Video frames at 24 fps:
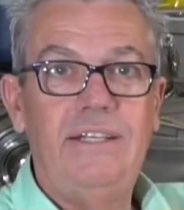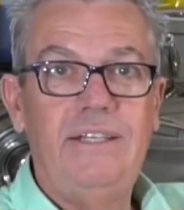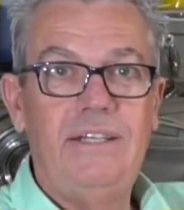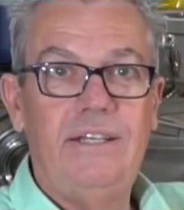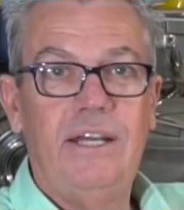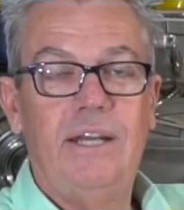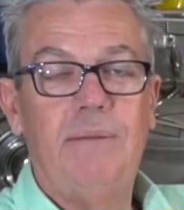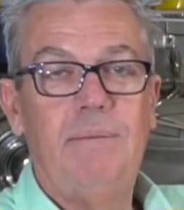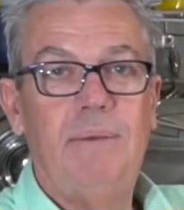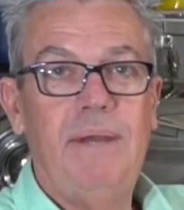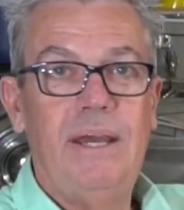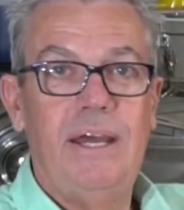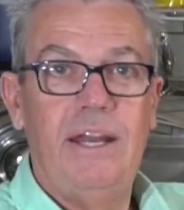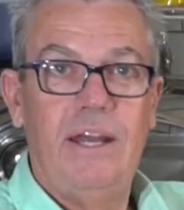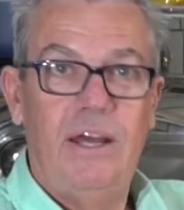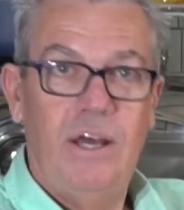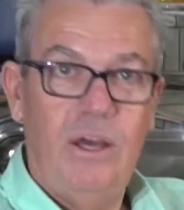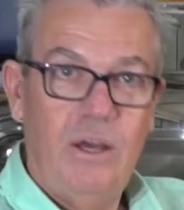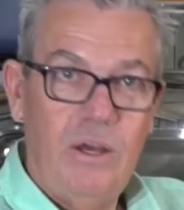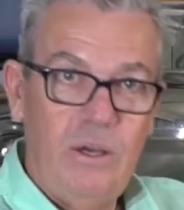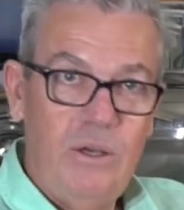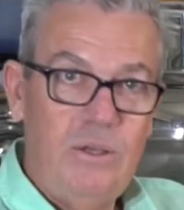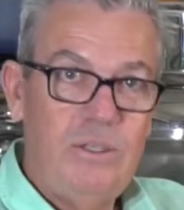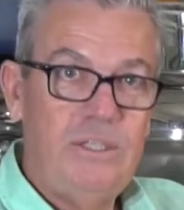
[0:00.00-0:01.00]
You've got to be able to
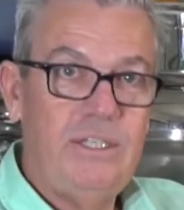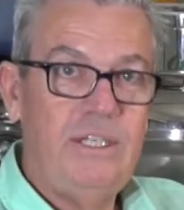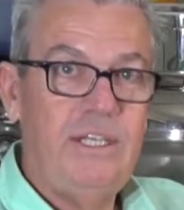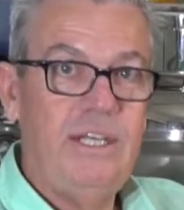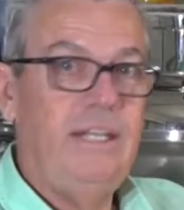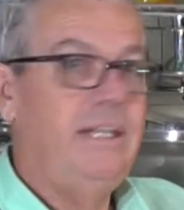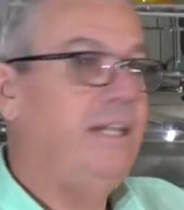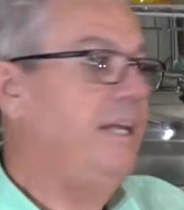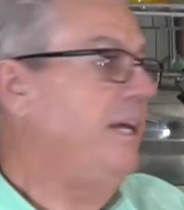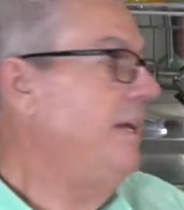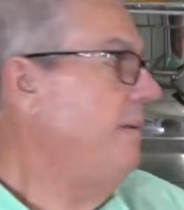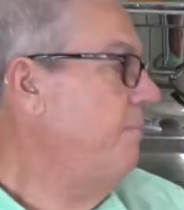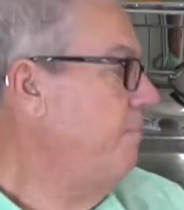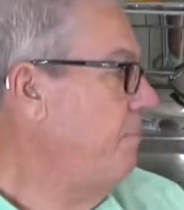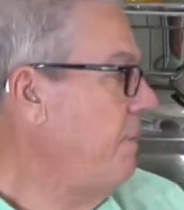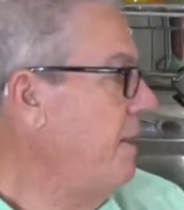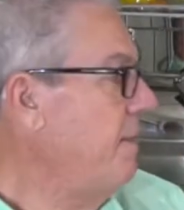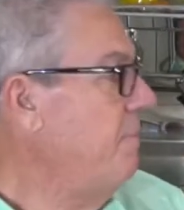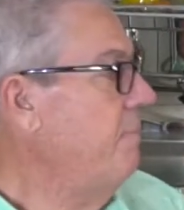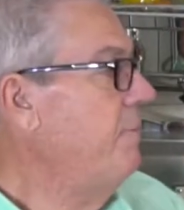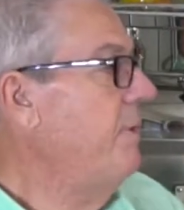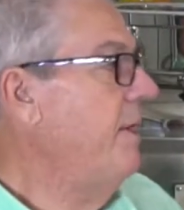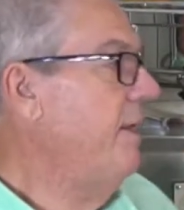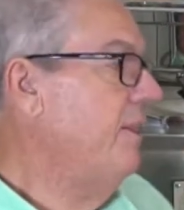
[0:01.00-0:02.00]
hose it in there,
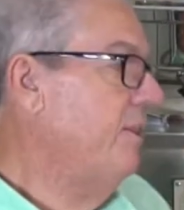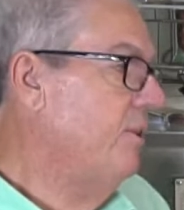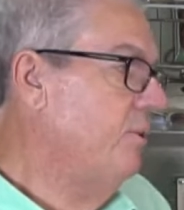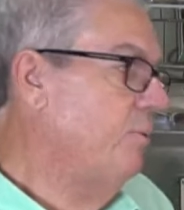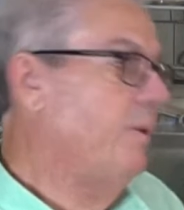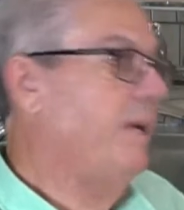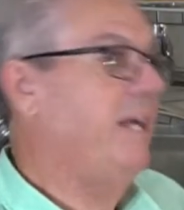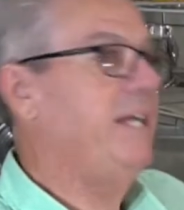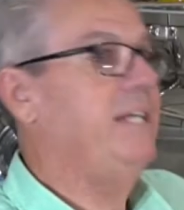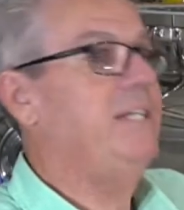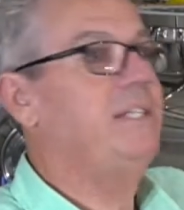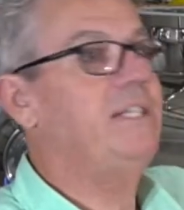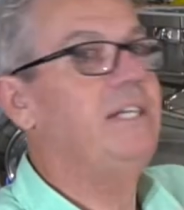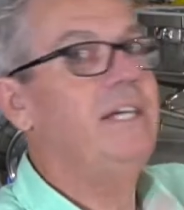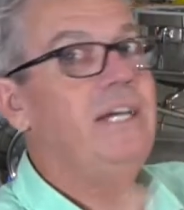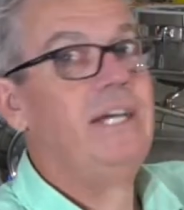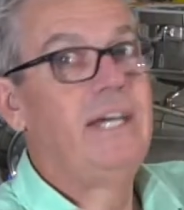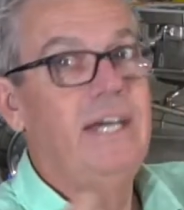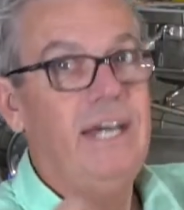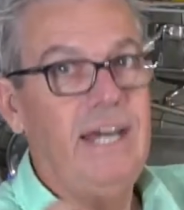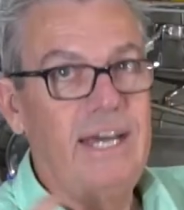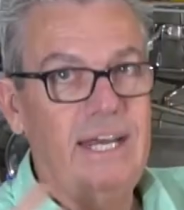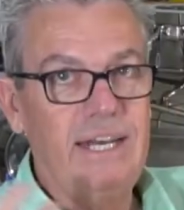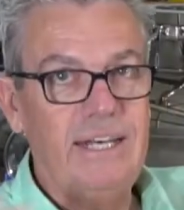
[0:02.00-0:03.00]
pump out the waste,
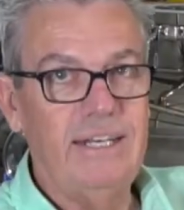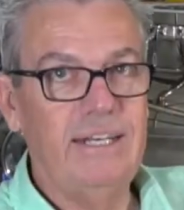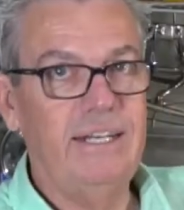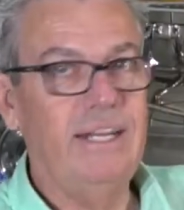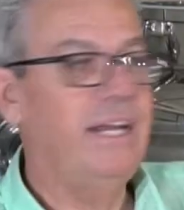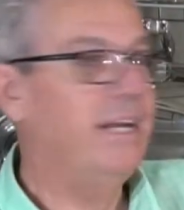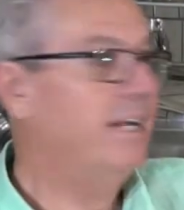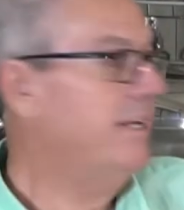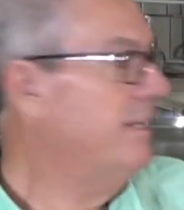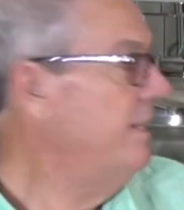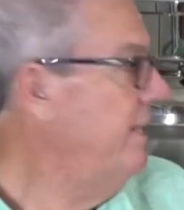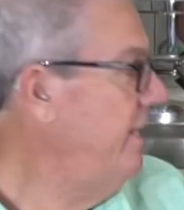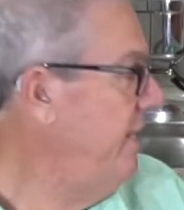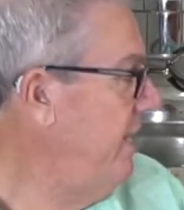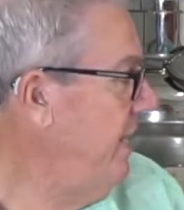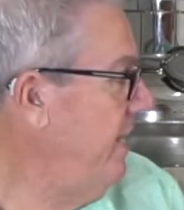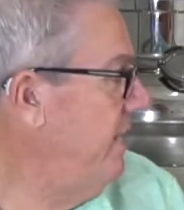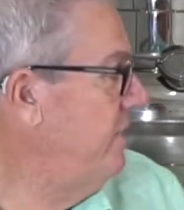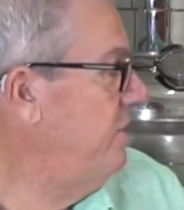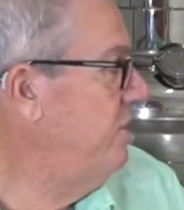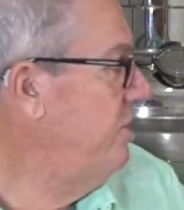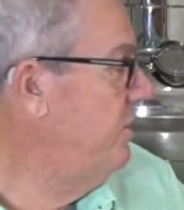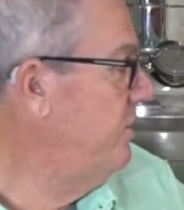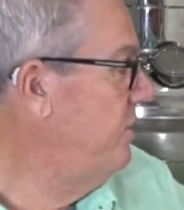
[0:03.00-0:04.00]
and clean
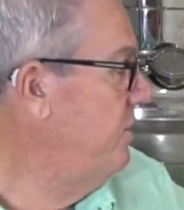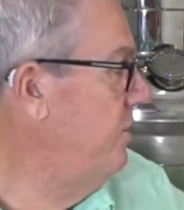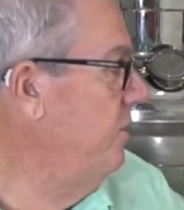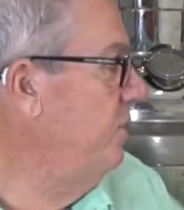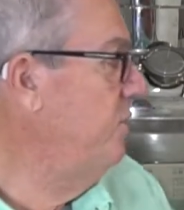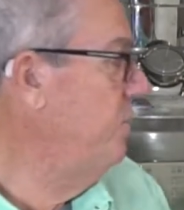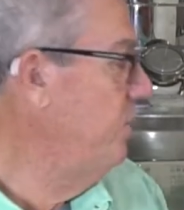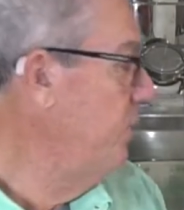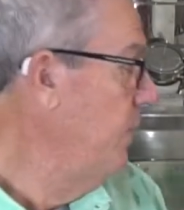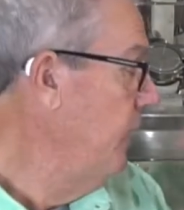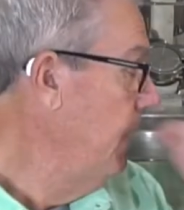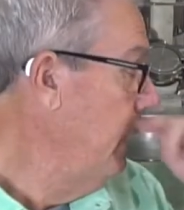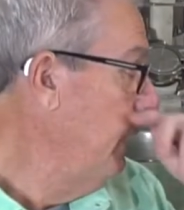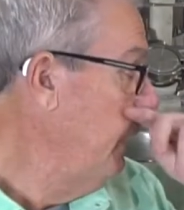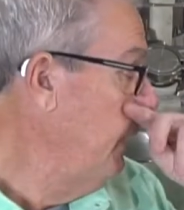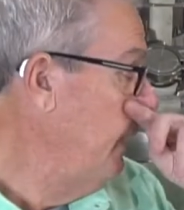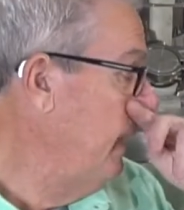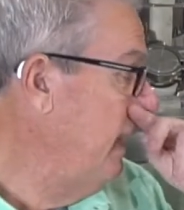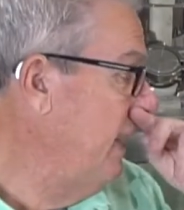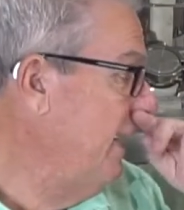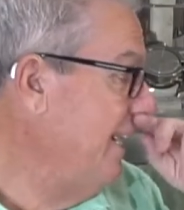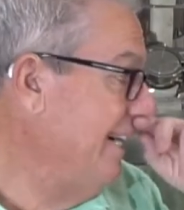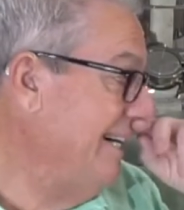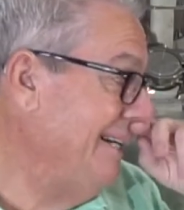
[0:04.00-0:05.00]
out your still
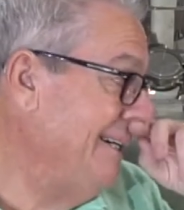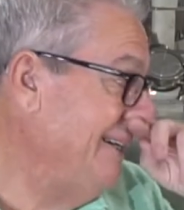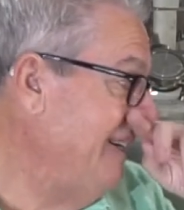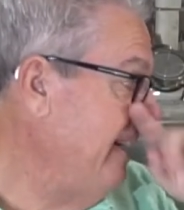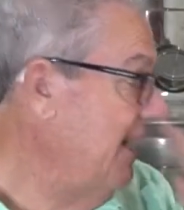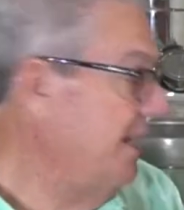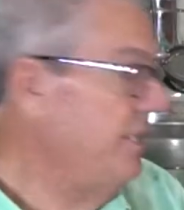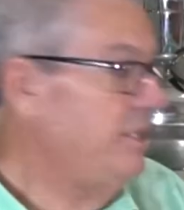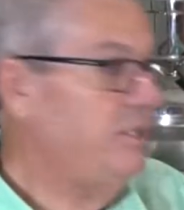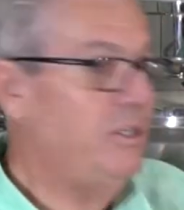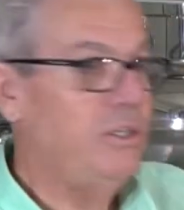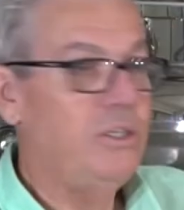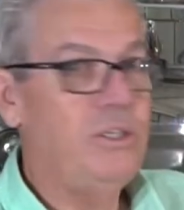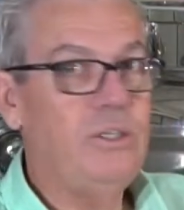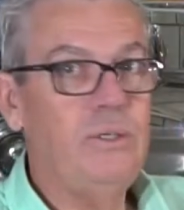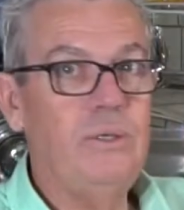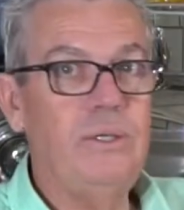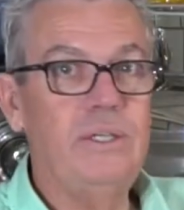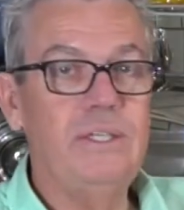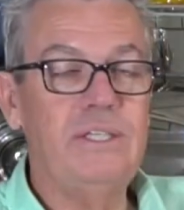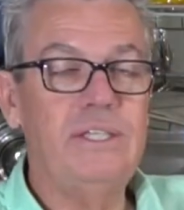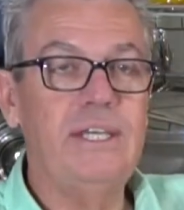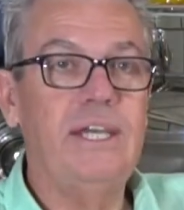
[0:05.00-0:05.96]
as you do it.